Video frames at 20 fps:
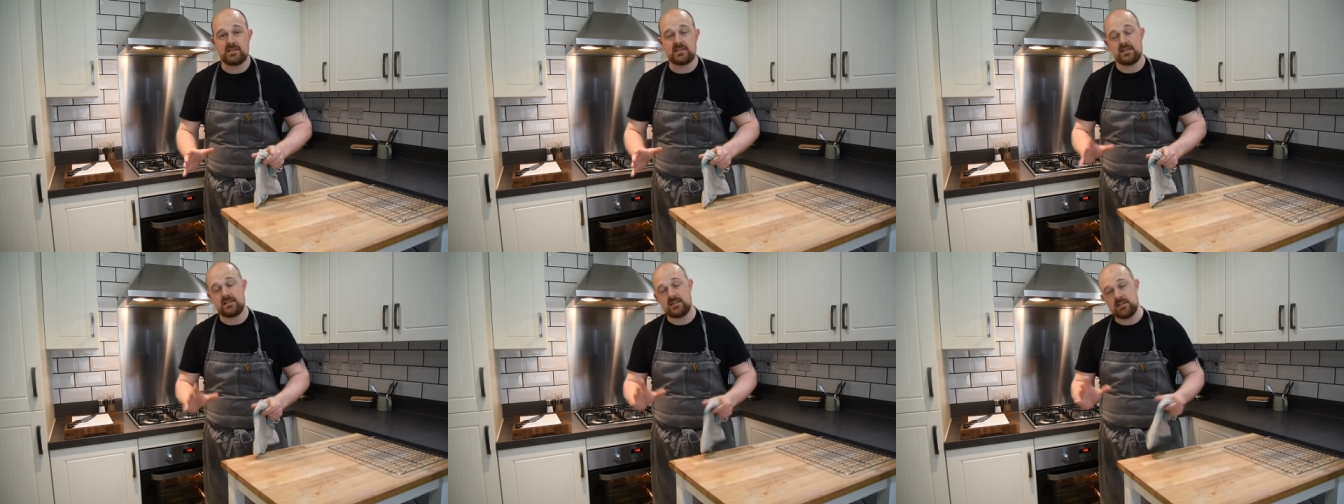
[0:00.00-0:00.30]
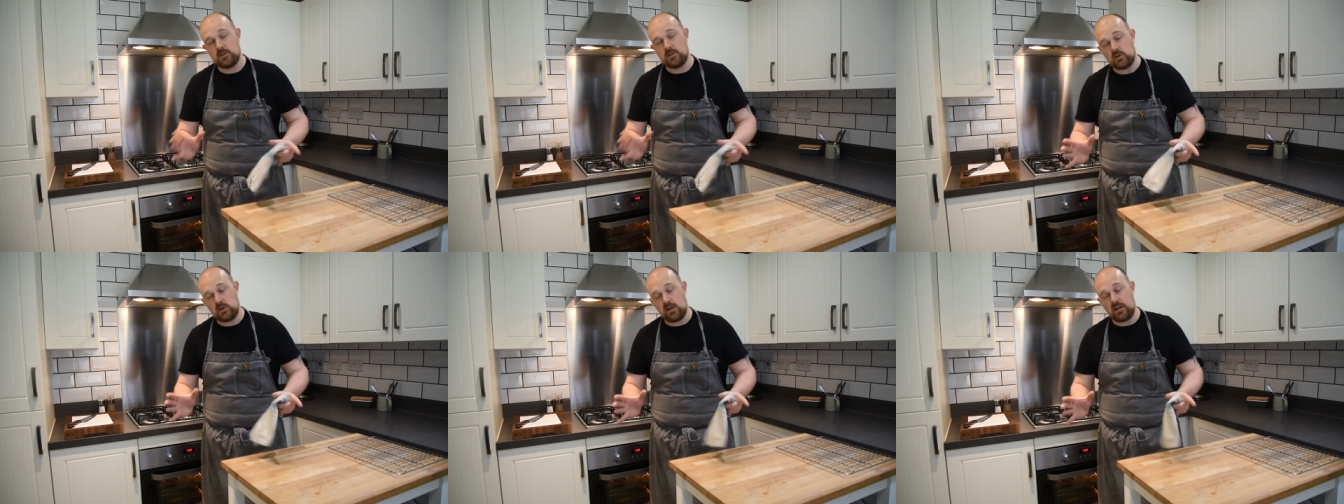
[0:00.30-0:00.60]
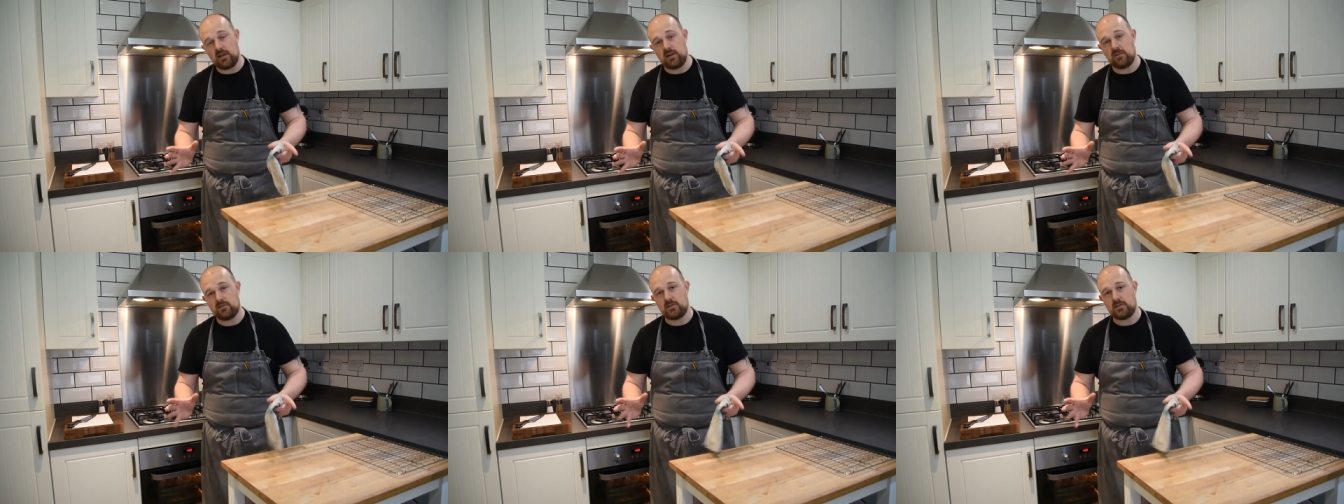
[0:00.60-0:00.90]
I did check
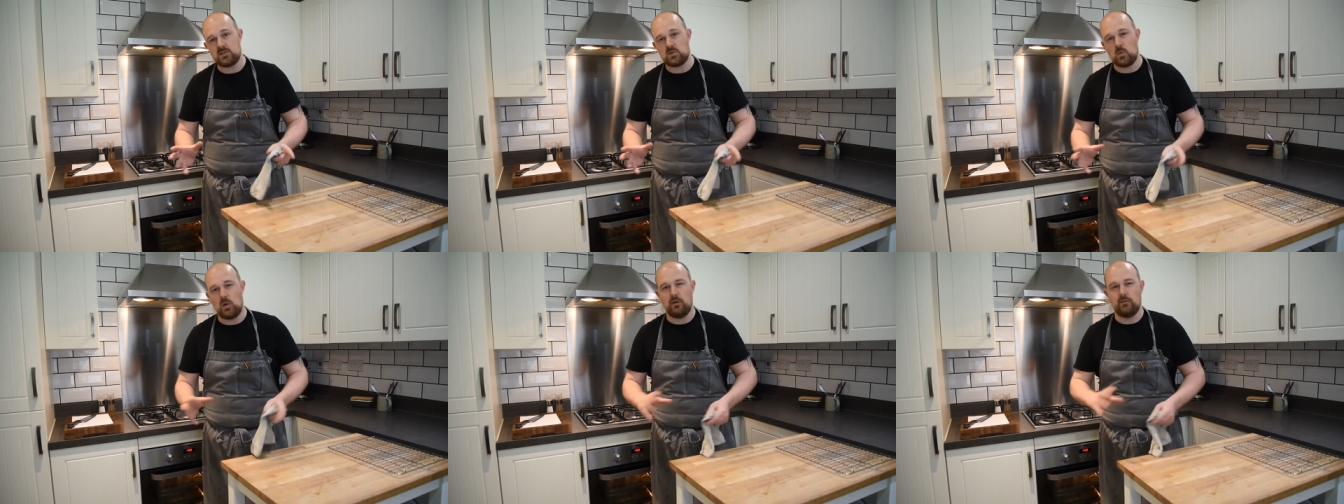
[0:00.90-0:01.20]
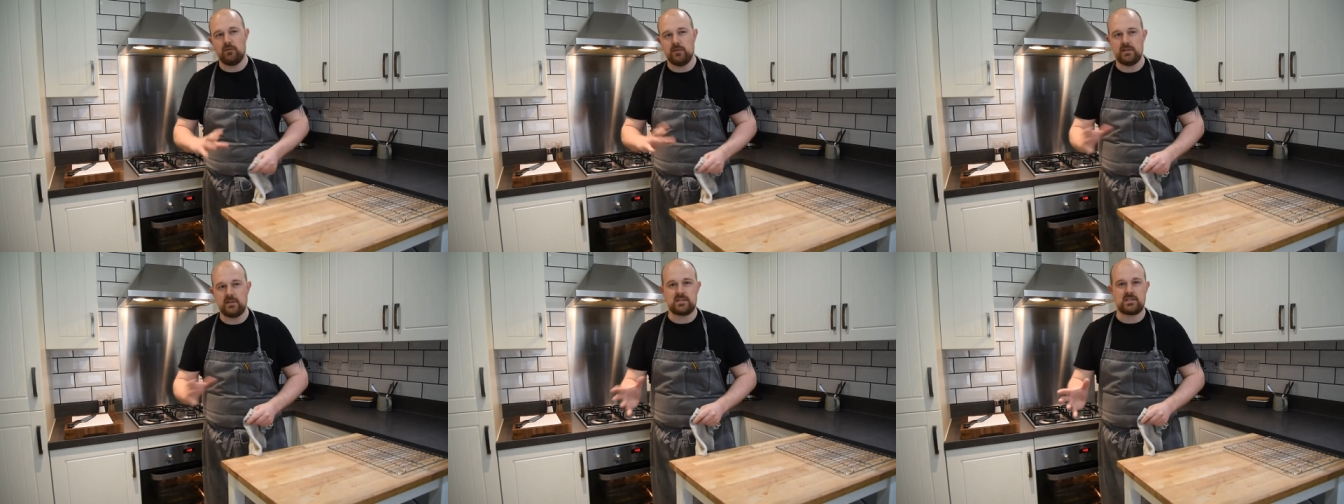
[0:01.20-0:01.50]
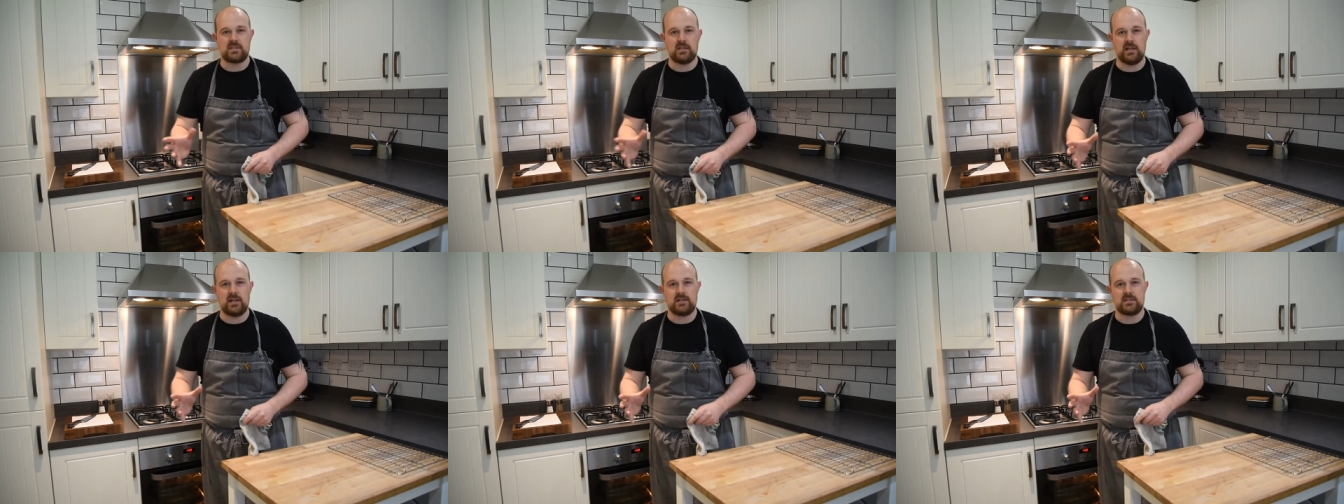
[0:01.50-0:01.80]
after 12 and they
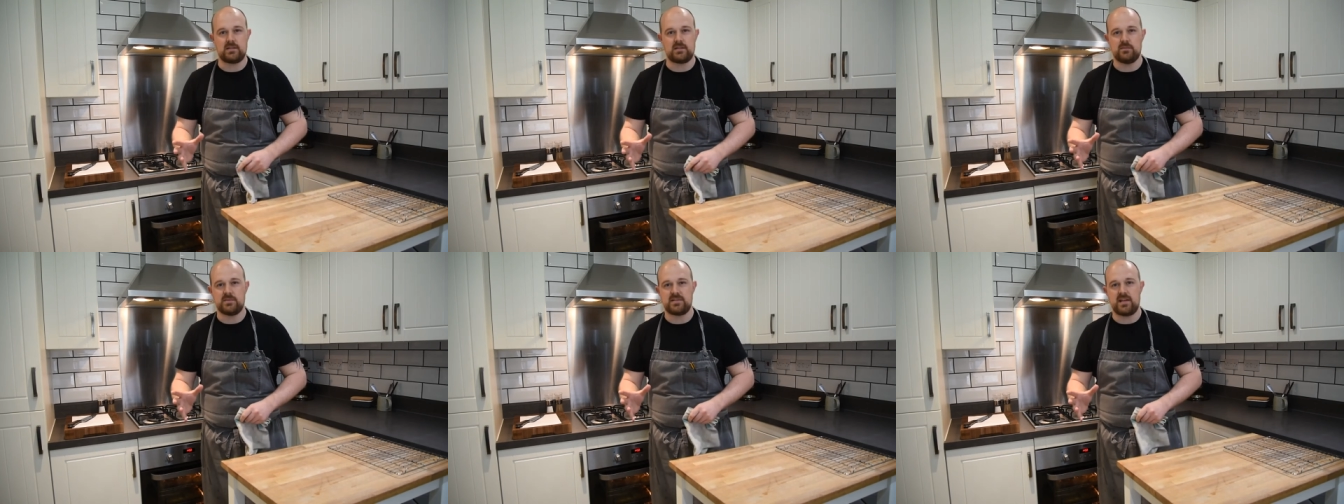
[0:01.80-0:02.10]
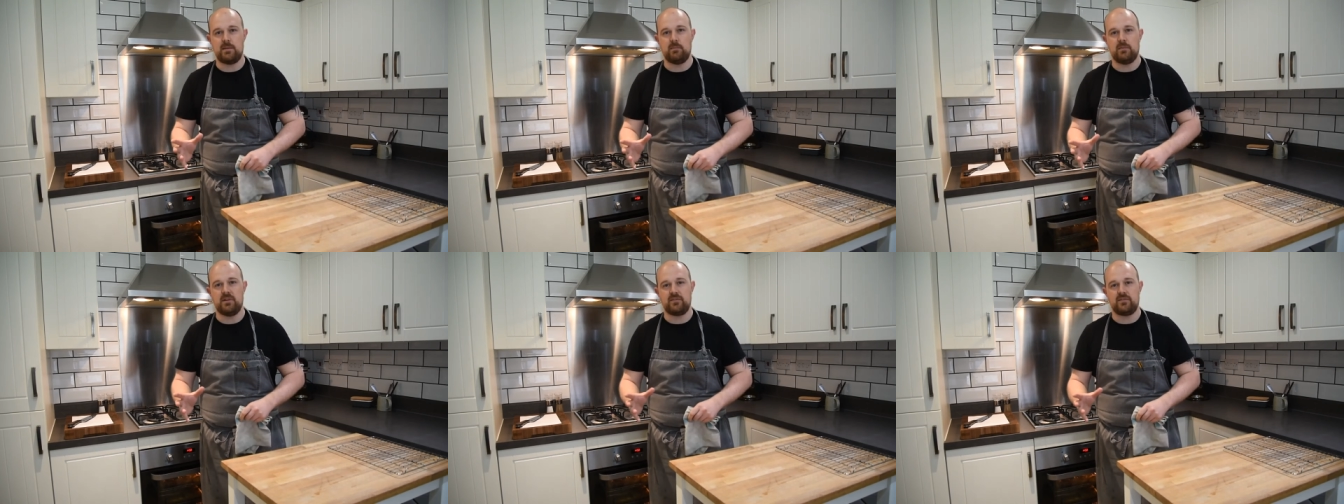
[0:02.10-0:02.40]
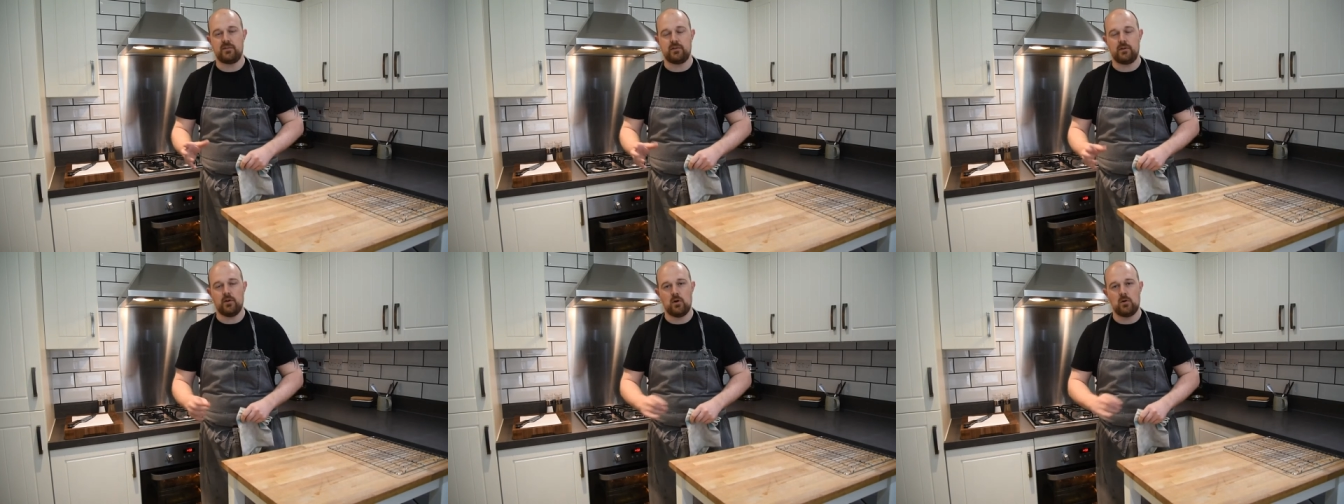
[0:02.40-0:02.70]
still had some time left
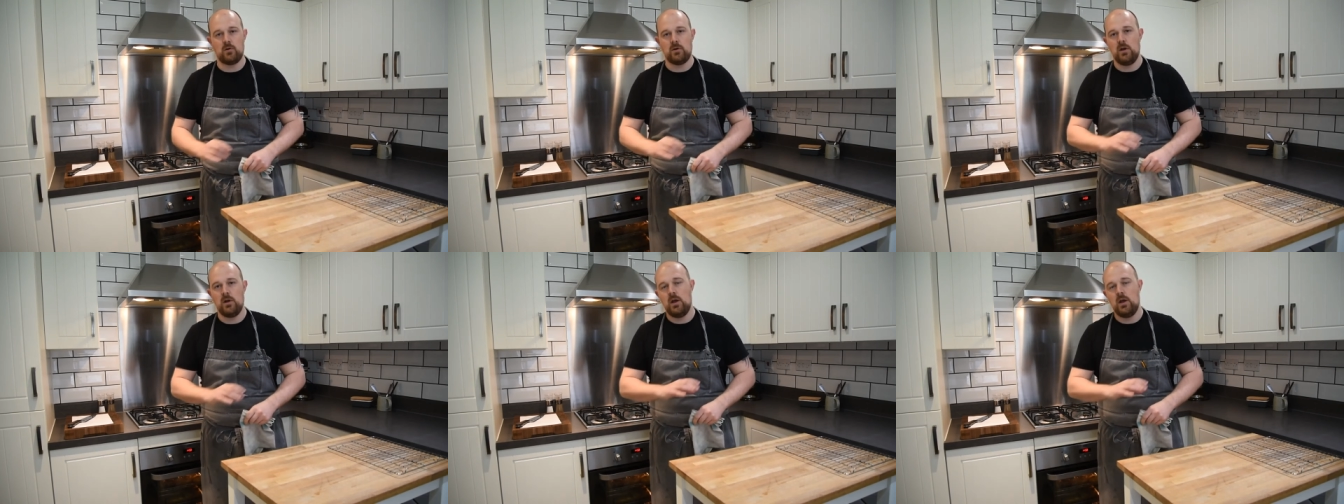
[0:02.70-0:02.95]
to go.